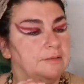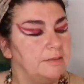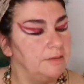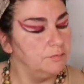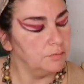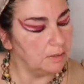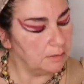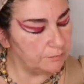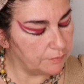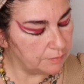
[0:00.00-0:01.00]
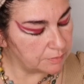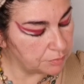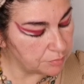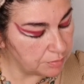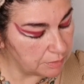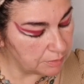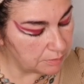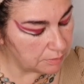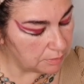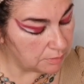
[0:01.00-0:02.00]
And then we have a
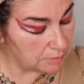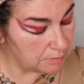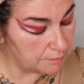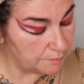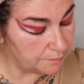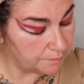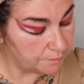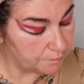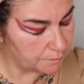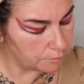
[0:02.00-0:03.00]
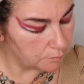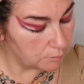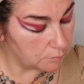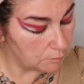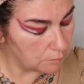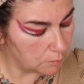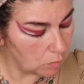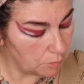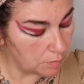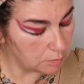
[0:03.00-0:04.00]
green oh
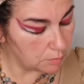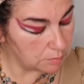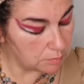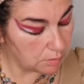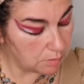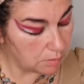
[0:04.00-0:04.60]
my god.